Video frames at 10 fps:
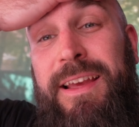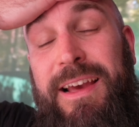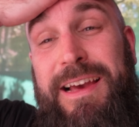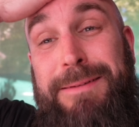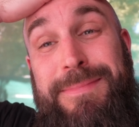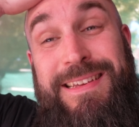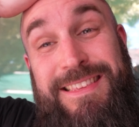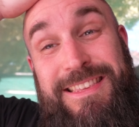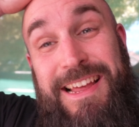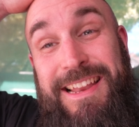
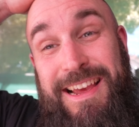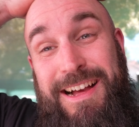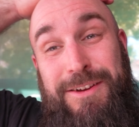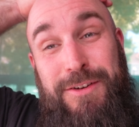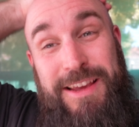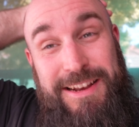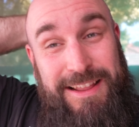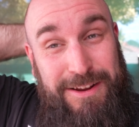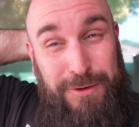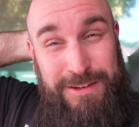It's a Sunday, I can't get
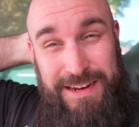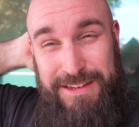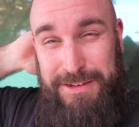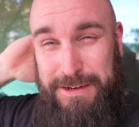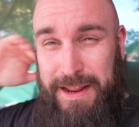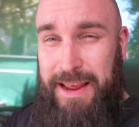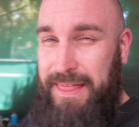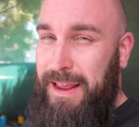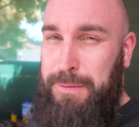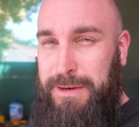another alternator today.
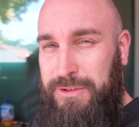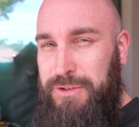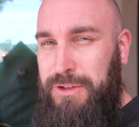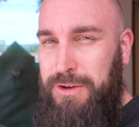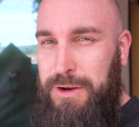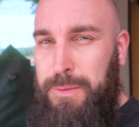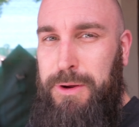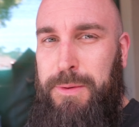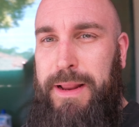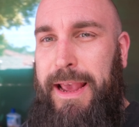That one is just not going to
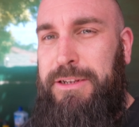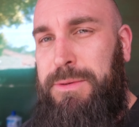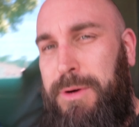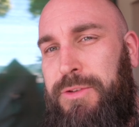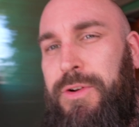work. What I actually was